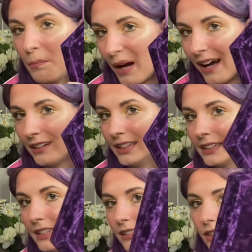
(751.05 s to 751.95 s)

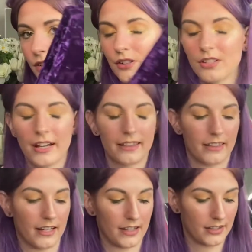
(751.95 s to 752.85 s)
palette. Looks like
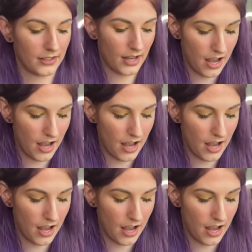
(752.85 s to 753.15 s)
this.